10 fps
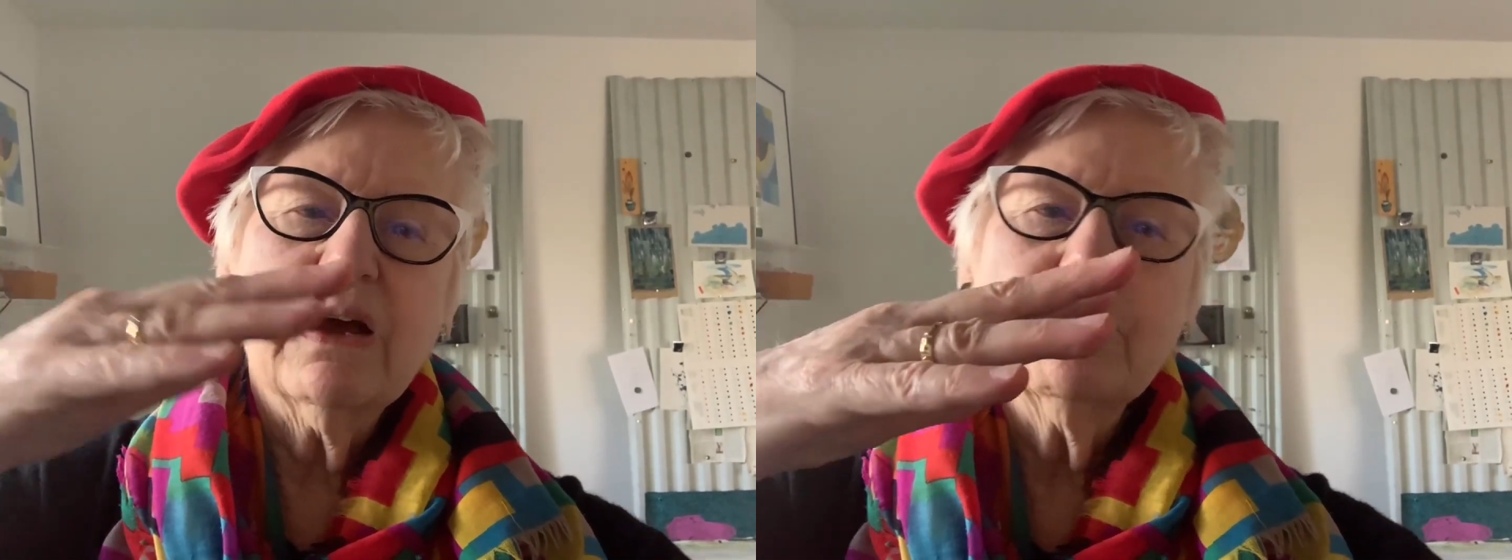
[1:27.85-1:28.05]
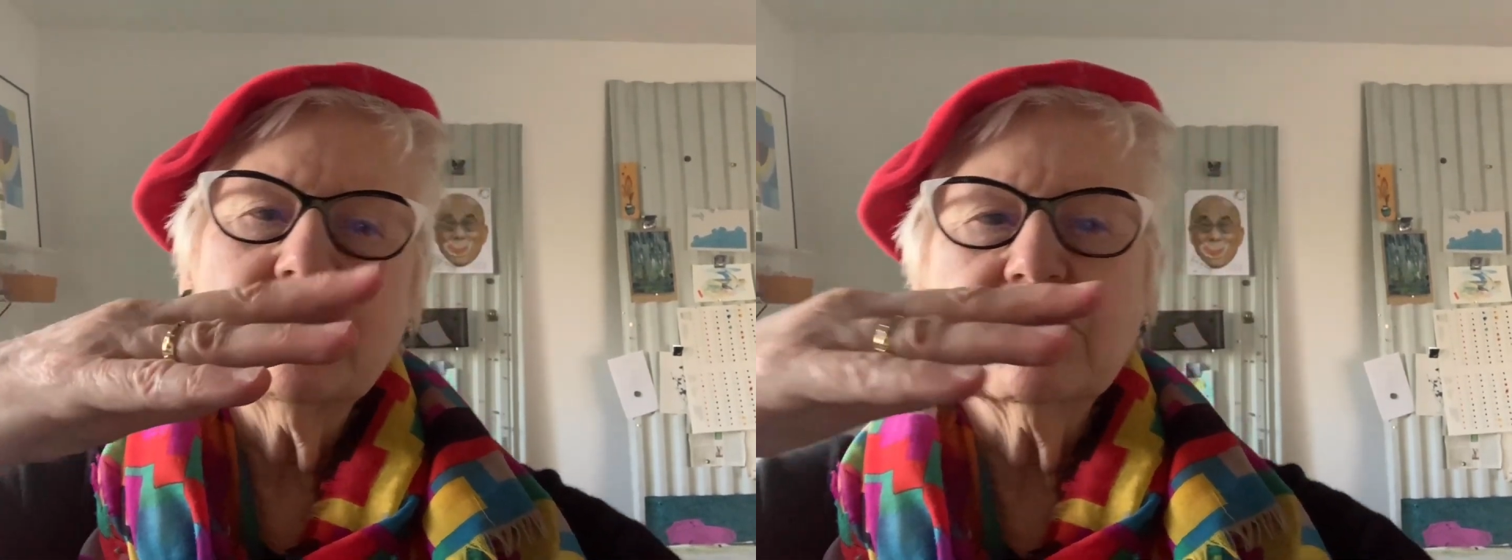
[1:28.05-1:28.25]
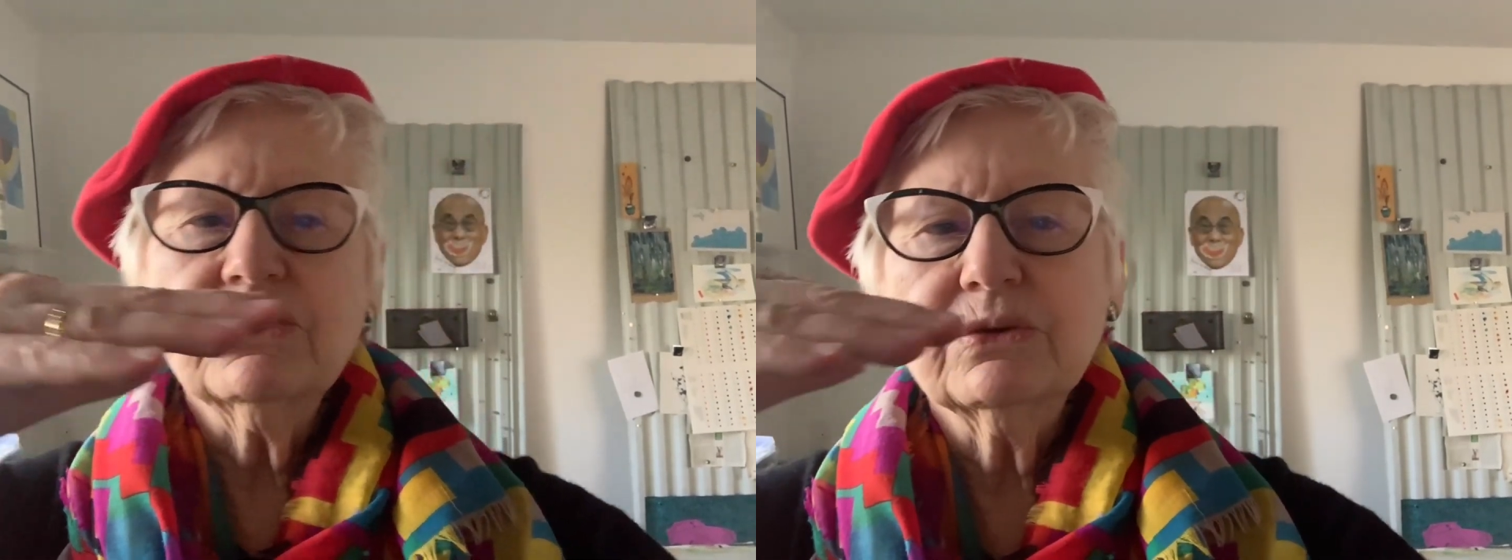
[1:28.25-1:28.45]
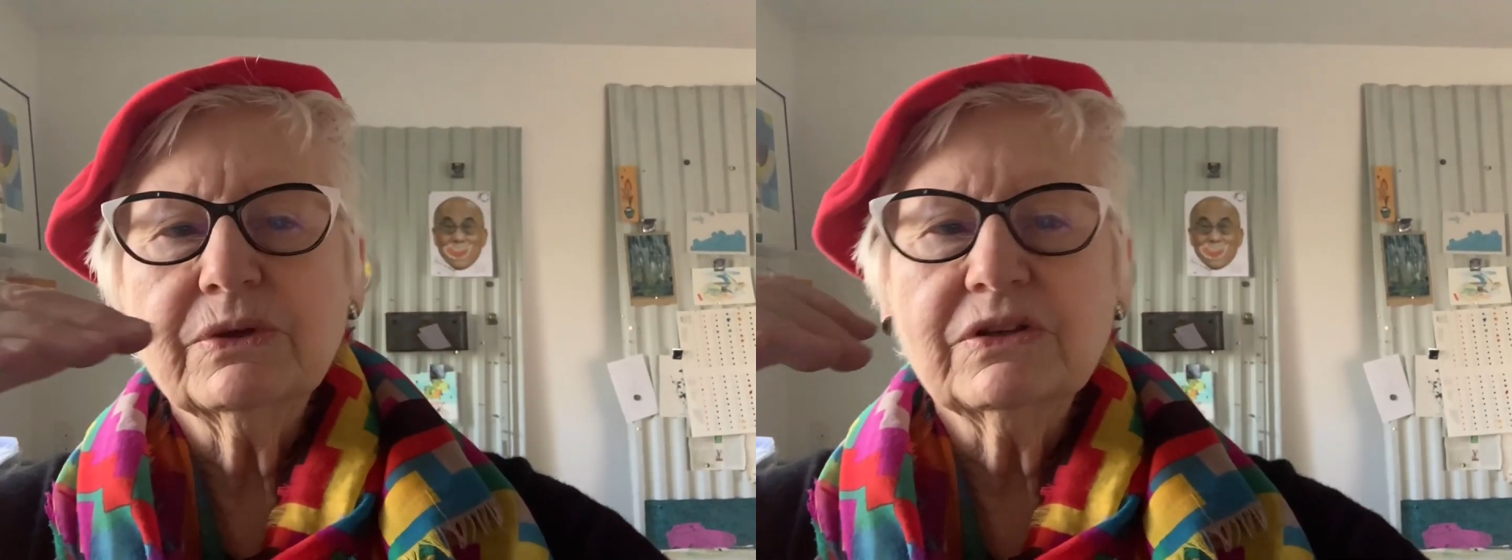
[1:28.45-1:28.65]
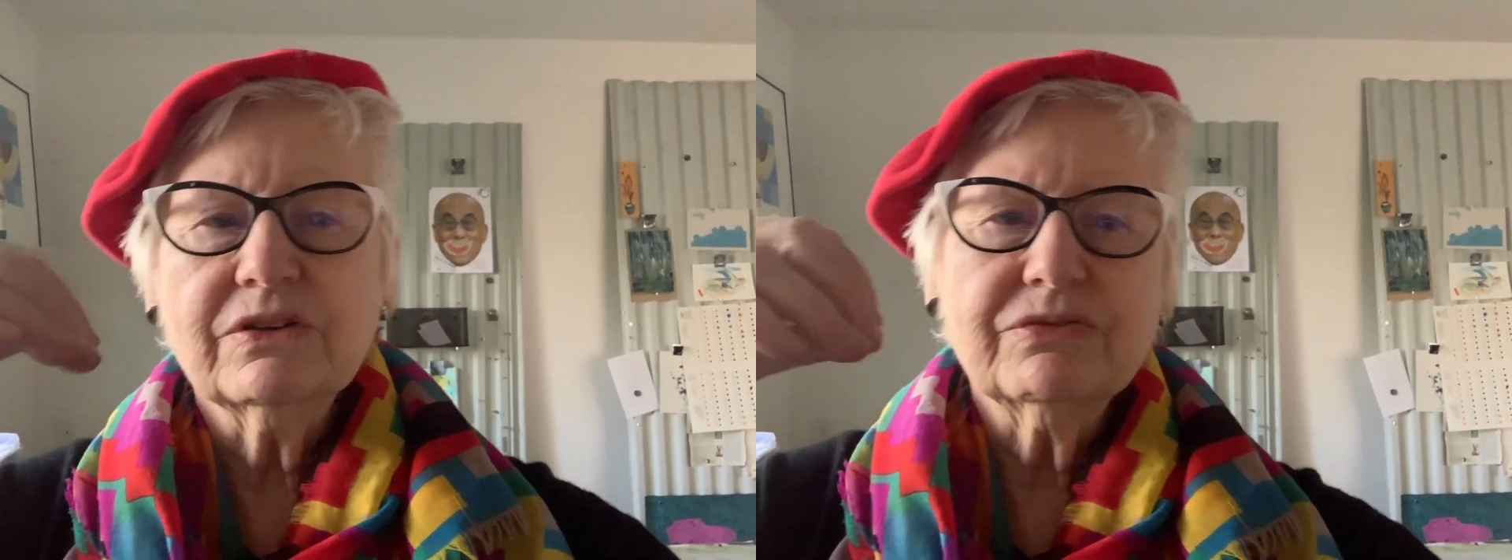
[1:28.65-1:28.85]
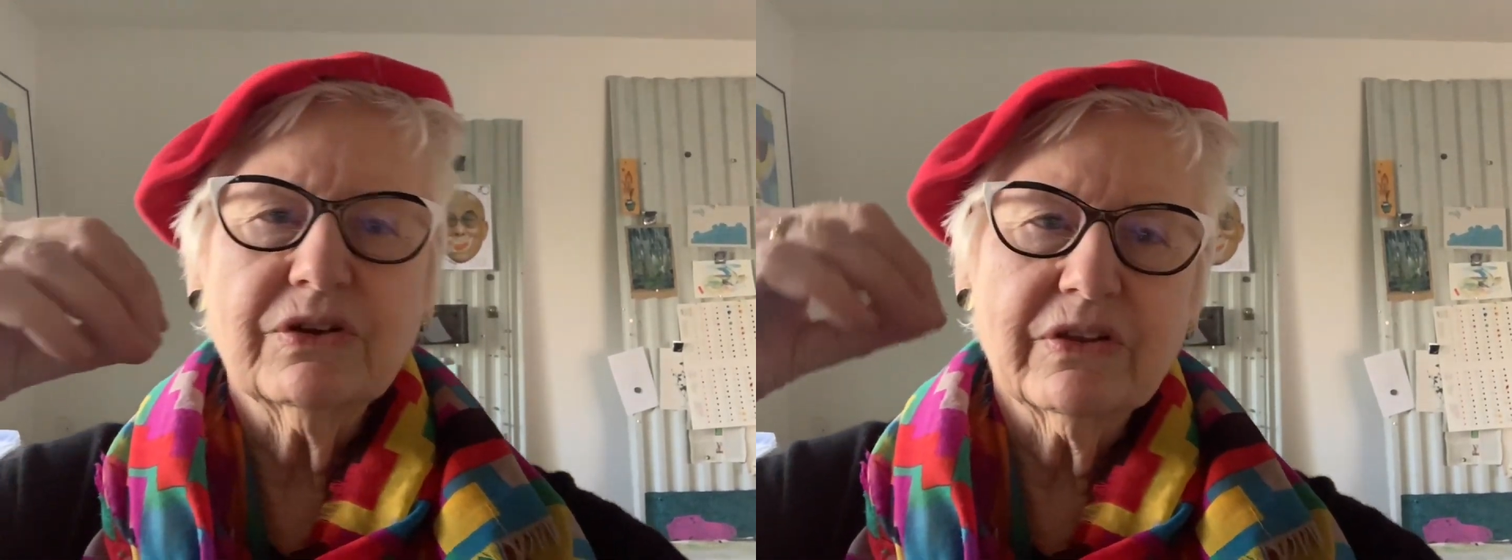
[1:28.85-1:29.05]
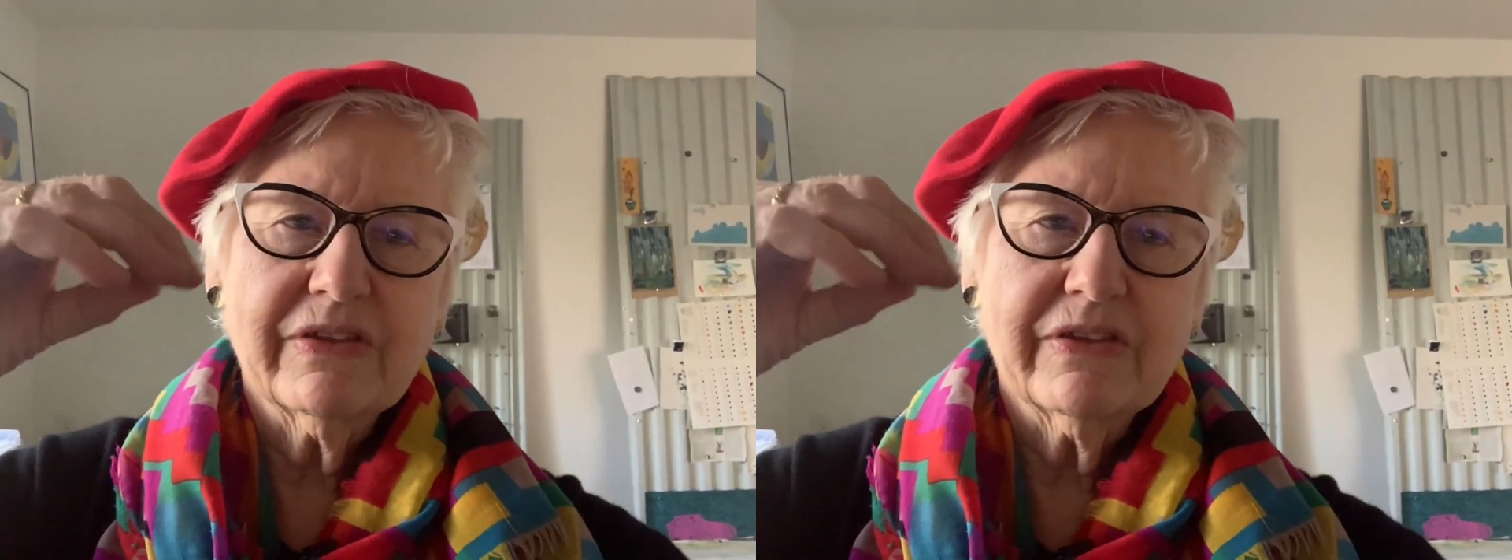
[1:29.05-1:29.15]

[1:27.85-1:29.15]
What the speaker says: we can do it differently.